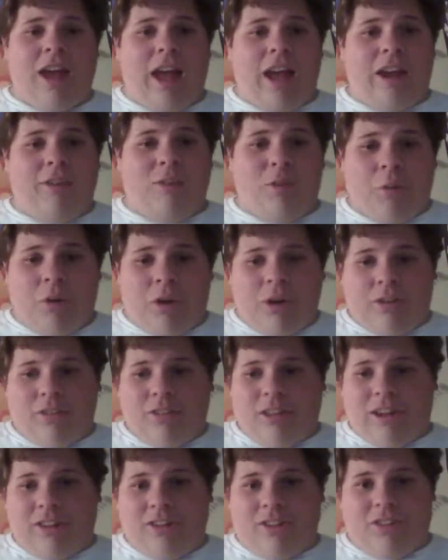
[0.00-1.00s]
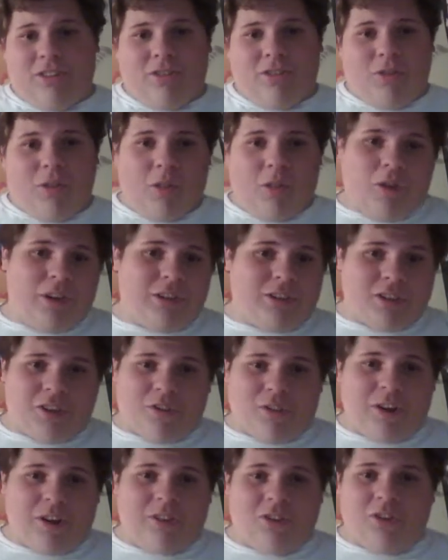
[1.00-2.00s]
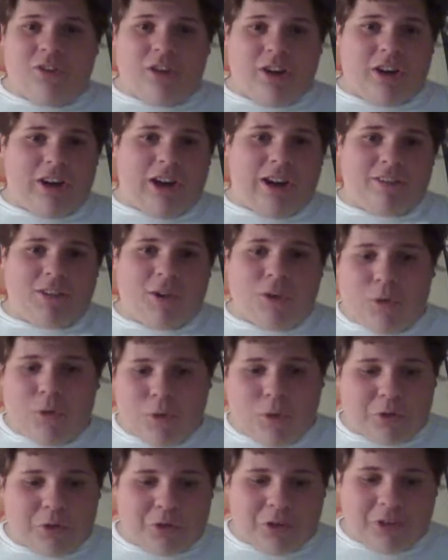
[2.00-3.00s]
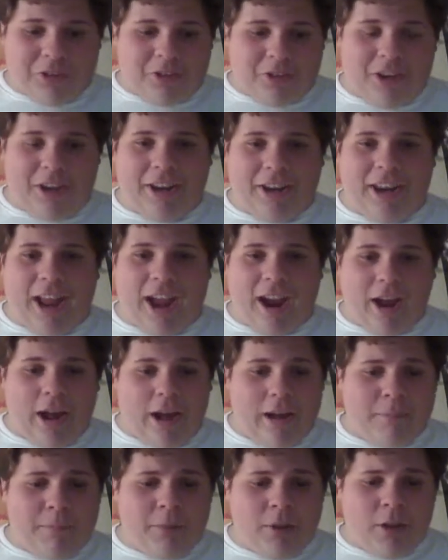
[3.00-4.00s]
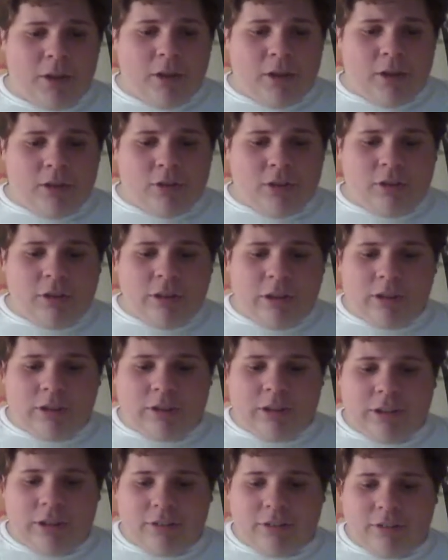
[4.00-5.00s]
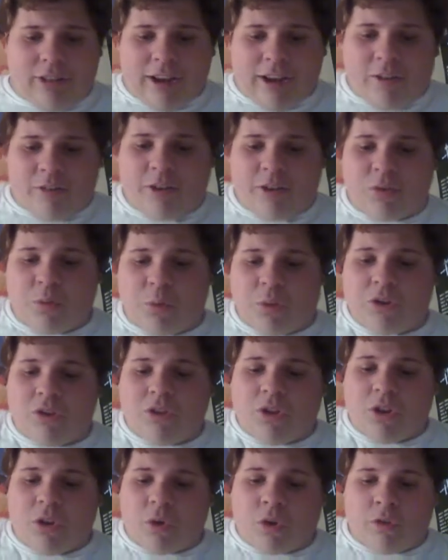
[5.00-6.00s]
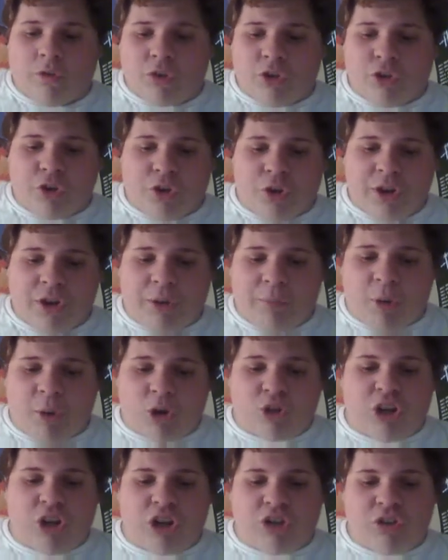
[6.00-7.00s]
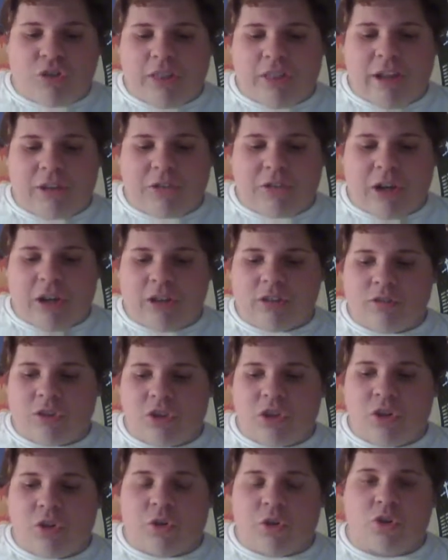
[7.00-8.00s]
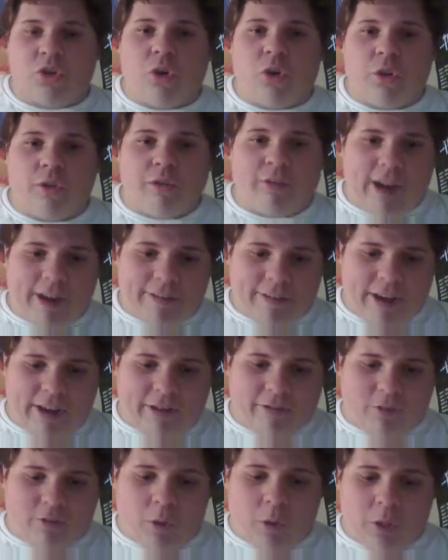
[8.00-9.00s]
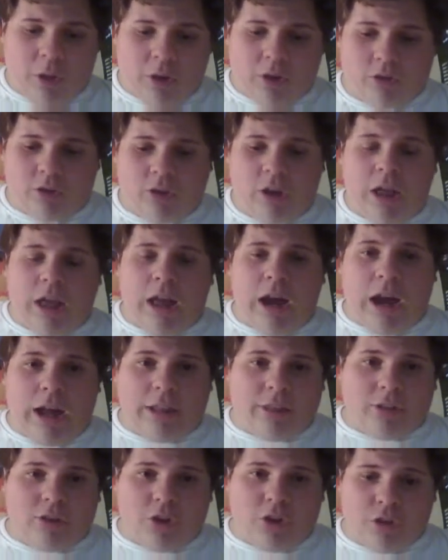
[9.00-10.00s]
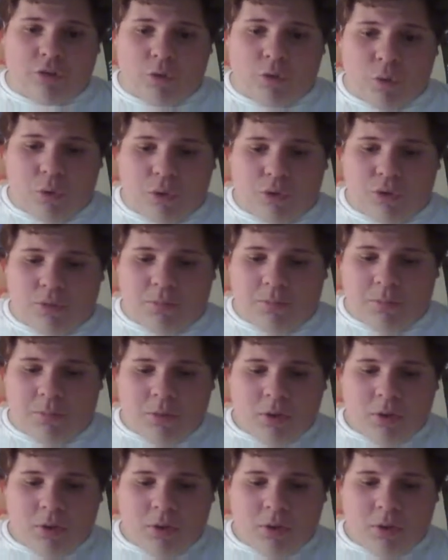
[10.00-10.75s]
And if you want selections for the rest of the races, you're going to have to go to horseracingkid.com. So let's get on to today's second race. What's the Laurel Futurity? Purse $100,000 for 2-year-olds going 5.5 furlongs on the turf course.